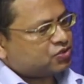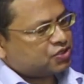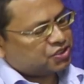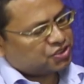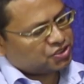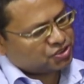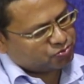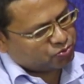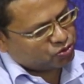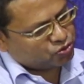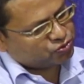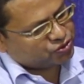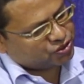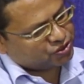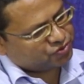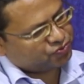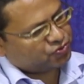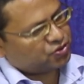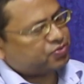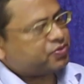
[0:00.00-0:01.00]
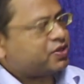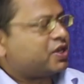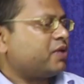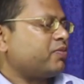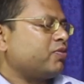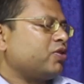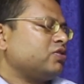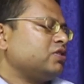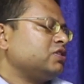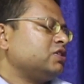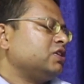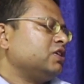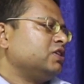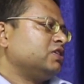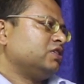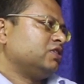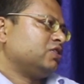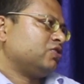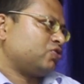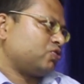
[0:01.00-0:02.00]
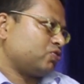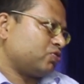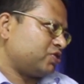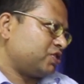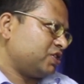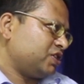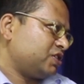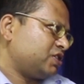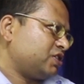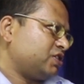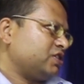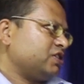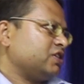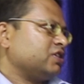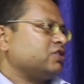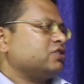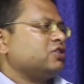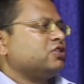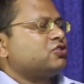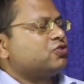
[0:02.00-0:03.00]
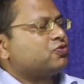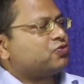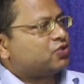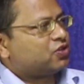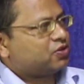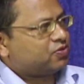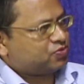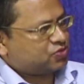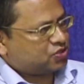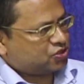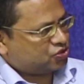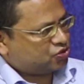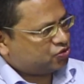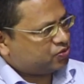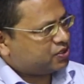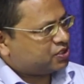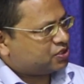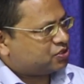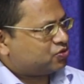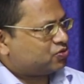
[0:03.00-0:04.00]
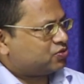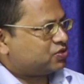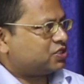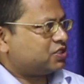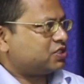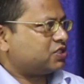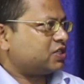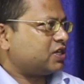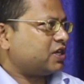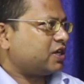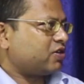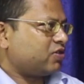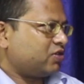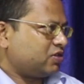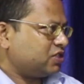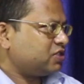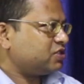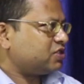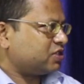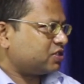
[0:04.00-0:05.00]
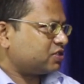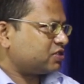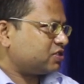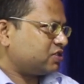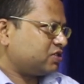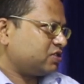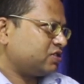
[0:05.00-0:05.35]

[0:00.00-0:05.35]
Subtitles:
it is polluted from chemical sources, also from the sewage sources, like all these things.